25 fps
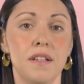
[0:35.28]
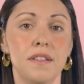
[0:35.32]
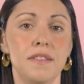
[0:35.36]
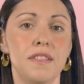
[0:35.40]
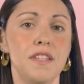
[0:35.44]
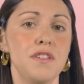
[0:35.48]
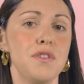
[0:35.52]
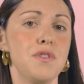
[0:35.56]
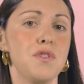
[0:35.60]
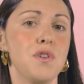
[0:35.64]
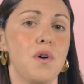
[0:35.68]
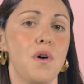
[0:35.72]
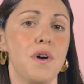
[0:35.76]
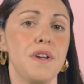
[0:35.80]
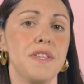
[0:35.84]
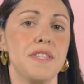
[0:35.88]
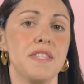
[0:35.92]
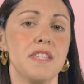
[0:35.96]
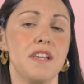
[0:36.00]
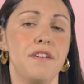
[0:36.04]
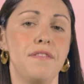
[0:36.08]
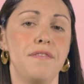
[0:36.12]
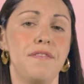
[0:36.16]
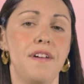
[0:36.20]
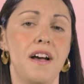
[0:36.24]
This
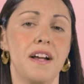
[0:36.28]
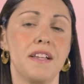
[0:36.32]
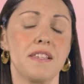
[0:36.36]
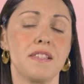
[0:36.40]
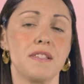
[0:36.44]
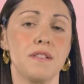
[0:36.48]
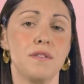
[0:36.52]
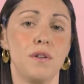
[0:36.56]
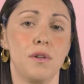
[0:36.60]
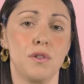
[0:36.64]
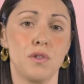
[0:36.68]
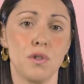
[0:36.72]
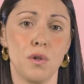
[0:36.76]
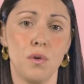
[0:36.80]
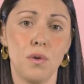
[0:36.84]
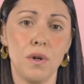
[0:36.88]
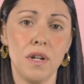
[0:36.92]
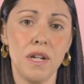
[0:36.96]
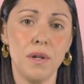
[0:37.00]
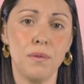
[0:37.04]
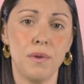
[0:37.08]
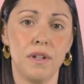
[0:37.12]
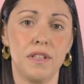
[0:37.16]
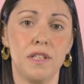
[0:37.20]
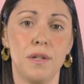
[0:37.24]
choice affects not
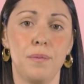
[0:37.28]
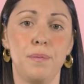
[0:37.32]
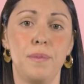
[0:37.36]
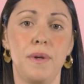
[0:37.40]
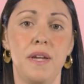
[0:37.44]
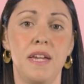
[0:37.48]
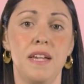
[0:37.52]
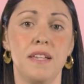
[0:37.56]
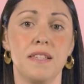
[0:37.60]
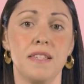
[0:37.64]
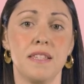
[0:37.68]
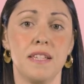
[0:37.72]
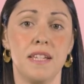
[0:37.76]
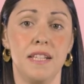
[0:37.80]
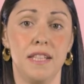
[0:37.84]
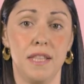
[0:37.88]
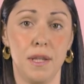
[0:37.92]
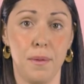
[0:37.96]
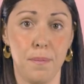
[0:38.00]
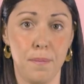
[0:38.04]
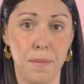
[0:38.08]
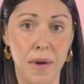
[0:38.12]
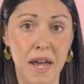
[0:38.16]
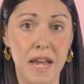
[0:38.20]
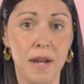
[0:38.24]
only what appears in
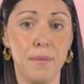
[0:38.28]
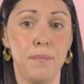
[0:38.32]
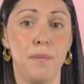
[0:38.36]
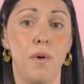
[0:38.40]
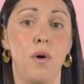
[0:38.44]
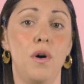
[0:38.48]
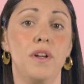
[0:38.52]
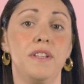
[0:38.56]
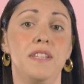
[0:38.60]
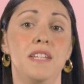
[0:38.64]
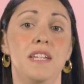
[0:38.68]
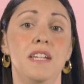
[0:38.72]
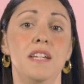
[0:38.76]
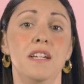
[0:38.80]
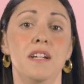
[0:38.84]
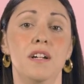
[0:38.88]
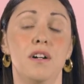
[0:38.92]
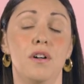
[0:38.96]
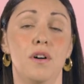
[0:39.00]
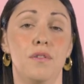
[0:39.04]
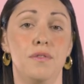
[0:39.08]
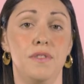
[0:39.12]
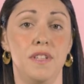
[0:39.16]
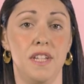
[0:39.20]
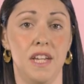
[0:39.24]
the main body
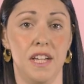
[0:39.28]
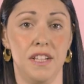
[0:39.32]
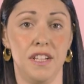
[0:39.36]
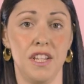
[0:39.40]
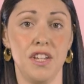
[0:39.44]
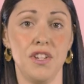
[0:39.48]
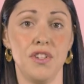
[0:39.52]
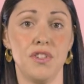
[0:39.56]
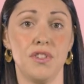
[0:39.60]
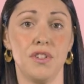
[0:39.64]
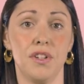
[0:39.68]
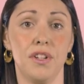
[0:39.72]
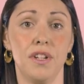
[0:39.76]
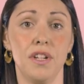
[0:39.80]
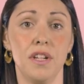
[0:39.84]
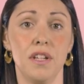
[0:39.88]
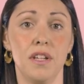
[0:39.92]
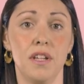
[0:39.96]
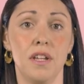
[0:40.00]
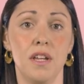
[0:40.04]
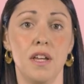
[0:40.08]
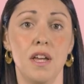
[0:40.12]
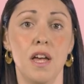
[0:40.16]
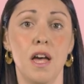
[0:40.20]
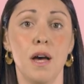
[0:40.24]
of the edition,
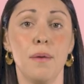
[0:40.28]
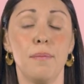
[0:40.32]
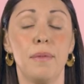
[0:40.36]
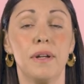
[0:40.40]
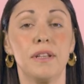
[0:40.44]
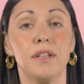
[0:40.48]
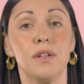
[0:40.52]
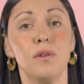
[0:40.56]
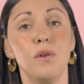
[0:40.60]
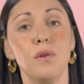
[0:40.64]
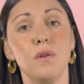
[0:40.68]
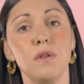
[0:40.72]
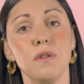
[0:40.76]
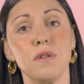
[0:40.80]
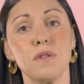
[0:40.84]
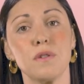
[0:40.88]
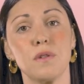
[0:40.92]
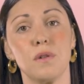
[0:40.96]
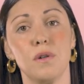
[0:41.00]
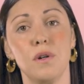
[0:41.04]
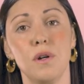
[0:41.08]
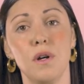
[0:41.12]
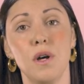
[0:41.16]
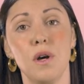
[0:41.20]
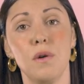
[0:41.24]
but
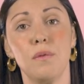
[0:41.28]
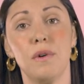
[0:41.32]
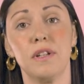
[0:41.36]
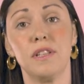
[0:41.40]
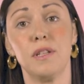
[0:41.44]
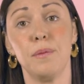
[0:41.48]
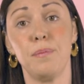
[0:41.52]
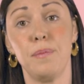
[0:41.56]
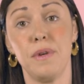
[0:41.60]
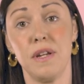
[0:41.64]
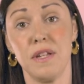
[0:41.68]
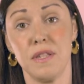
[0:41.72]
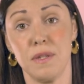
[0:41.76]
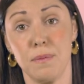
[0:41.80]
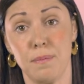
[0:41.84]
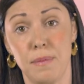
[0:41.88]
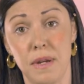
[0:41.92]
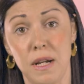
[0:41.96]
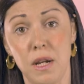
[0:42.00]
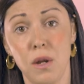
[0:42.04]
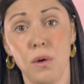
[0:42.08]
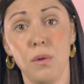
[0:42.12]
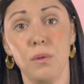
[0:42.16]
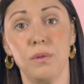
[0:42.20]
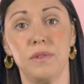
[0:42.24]
also what appears
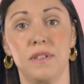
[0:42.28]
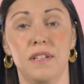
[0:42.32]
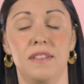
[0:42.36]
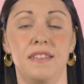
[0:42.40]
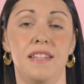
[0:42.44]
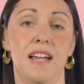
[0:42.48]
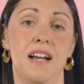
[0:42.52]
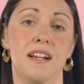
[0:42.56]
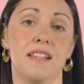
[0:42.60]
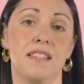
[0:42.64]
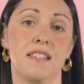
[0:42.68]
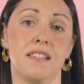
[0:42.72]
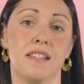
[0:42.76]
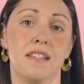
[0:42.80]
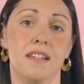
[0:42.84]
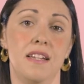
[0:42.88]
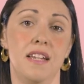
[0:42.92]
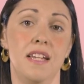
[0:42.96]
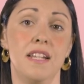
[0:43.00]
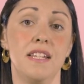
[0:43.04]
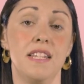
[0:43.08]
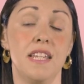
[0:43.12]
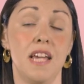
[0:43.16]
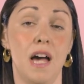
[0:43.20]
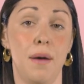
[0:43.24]
below the text
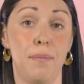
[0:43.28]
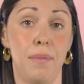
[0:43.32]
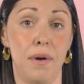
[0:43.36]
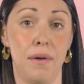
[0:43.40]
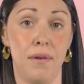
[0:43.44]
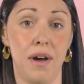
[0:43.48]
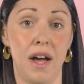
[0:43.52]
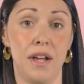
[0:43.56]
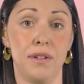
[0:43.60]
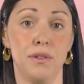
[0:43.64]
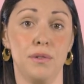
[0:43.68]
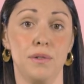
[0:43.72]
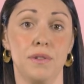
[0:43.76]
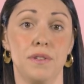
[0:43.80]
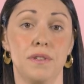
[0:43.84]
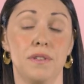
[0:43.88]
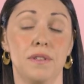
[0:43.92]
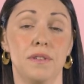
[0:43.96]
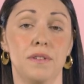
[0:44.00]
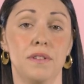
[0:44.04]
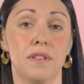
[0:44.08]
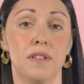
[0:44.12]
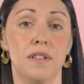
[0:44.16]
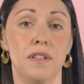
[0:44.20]
in the apparatus.